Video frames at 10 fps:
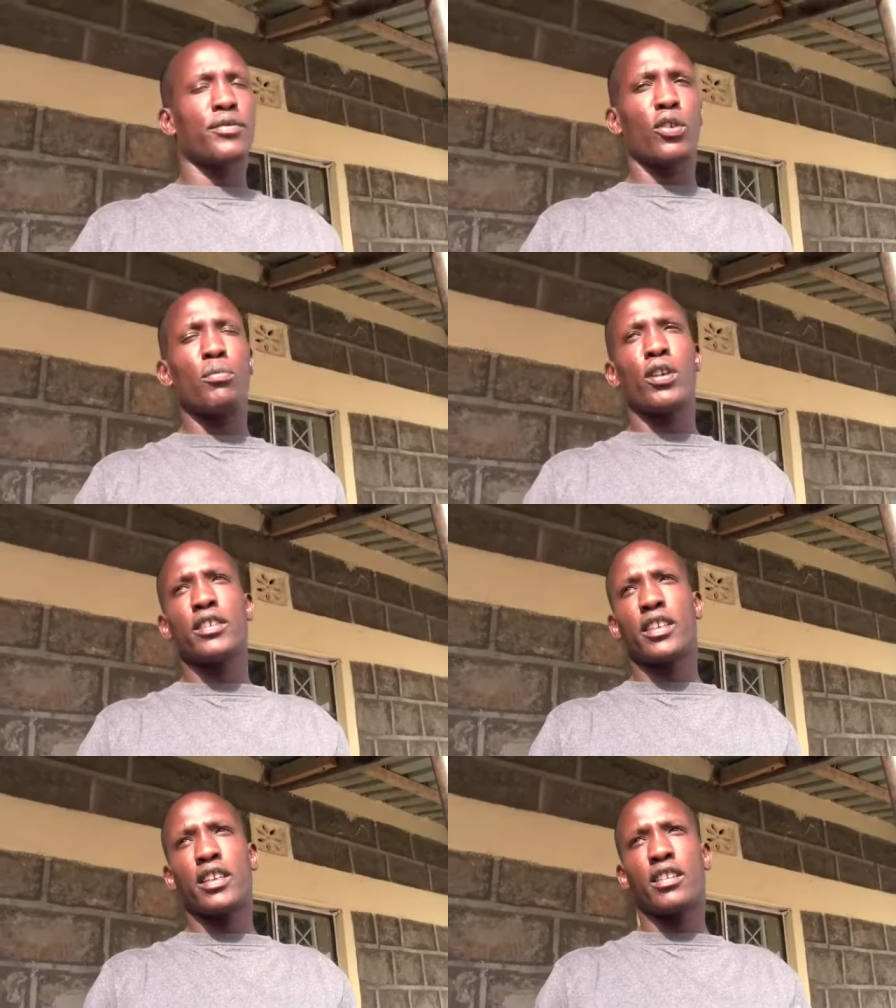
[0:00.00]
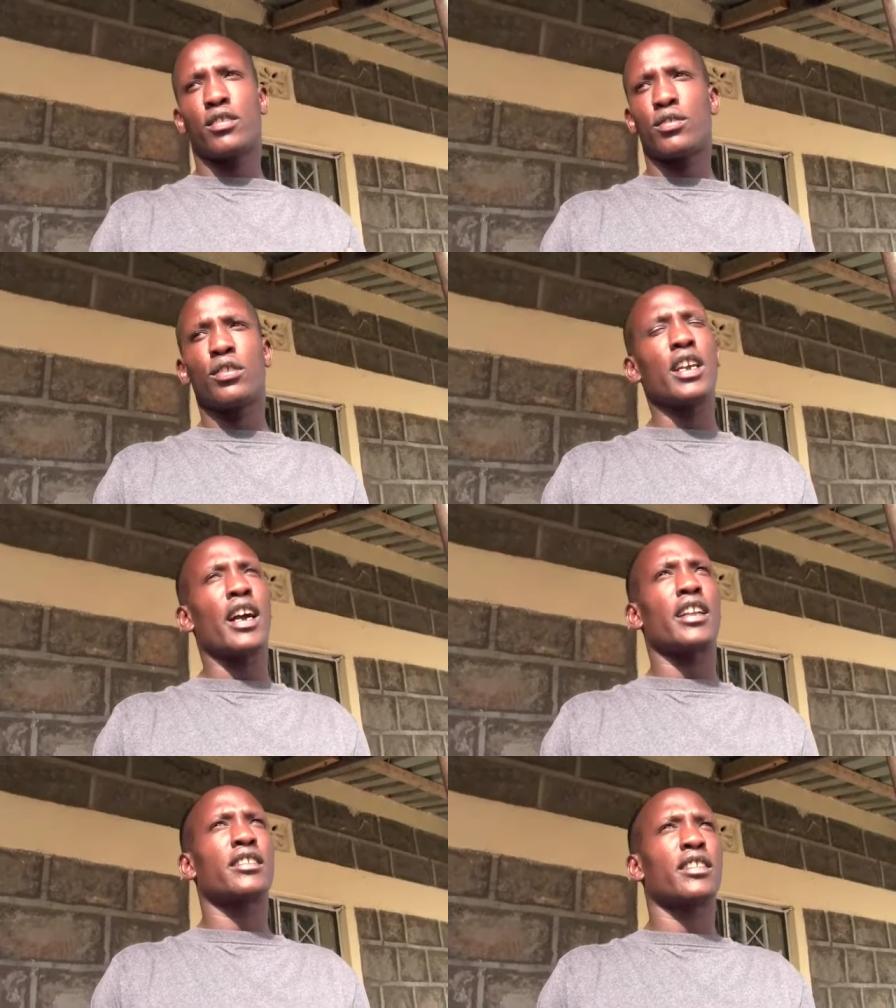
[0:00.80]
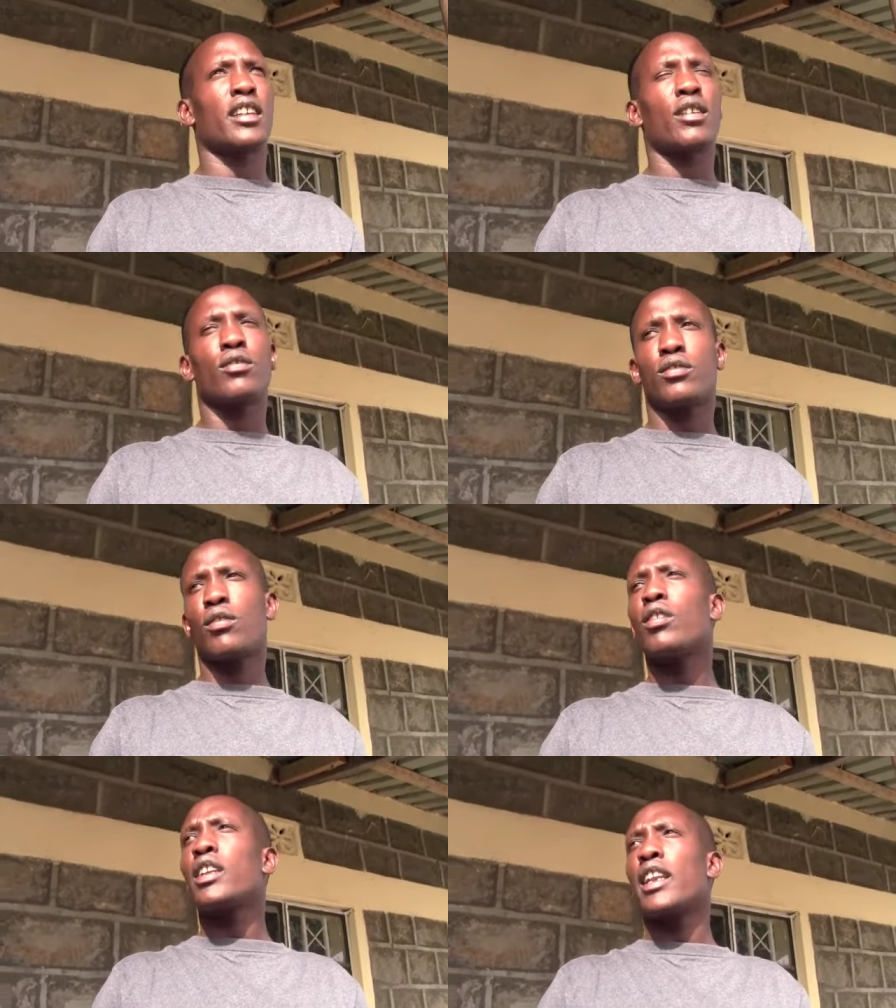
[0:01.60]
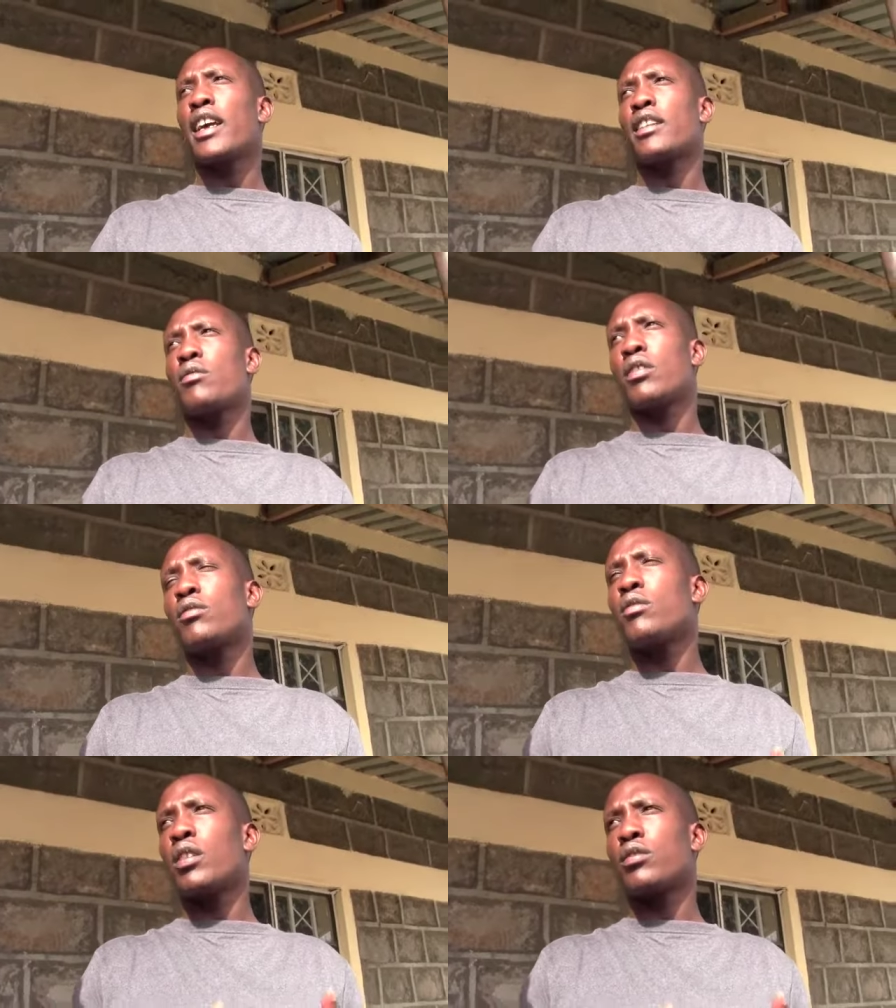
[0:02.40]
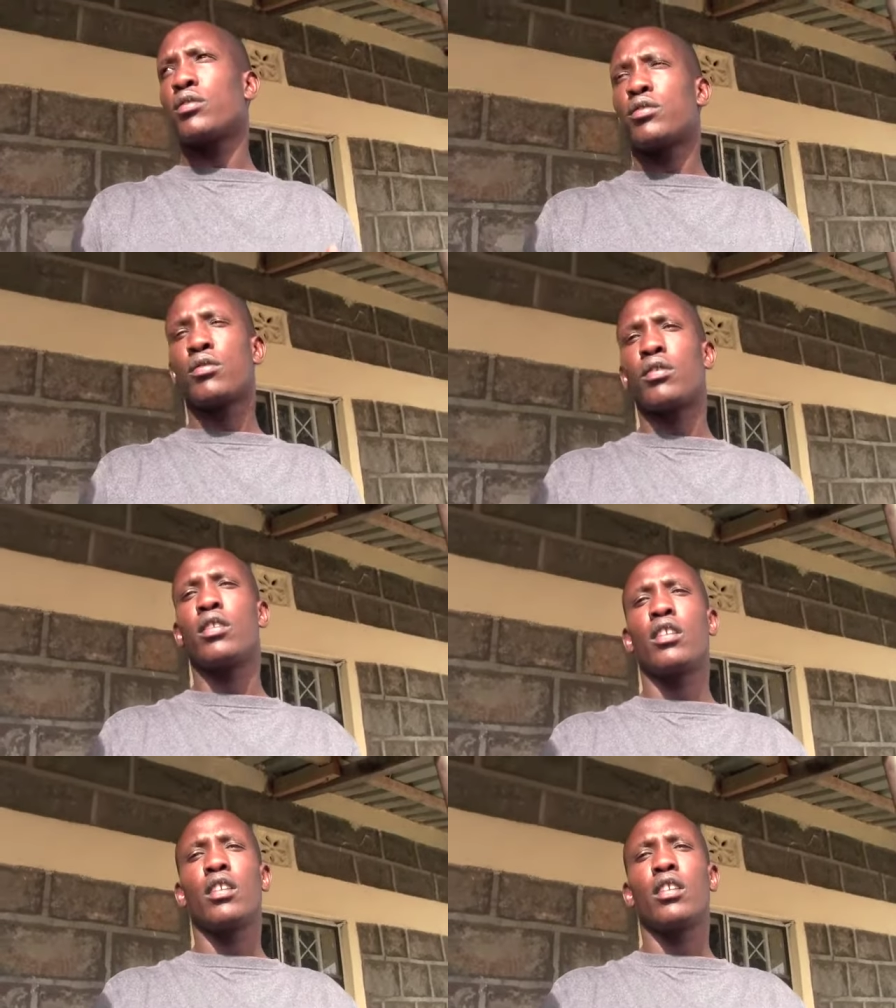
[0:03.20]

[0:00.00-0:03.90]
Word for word: four boys and two girls, and I was the only lucky one who went to school.